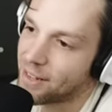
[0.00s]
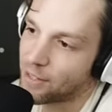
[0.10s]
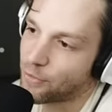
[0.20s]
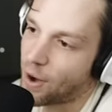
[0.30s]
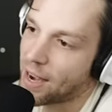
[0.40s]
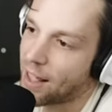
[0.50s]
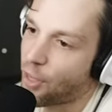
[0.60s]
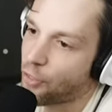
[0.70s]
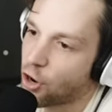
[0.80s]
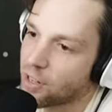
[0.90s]
It's Friday
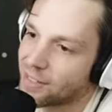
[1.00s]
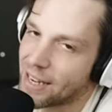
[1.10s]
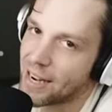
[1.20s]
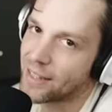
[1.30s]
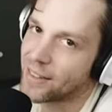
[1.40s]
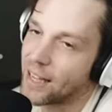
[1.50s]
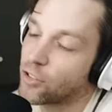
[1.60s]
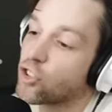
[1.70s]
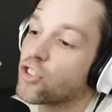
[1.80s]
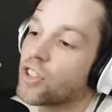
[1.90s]
the thirteenth.
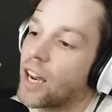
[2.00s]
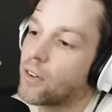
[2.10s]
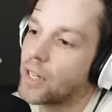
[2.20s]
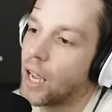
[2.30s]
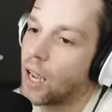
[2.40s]
That's the scary day.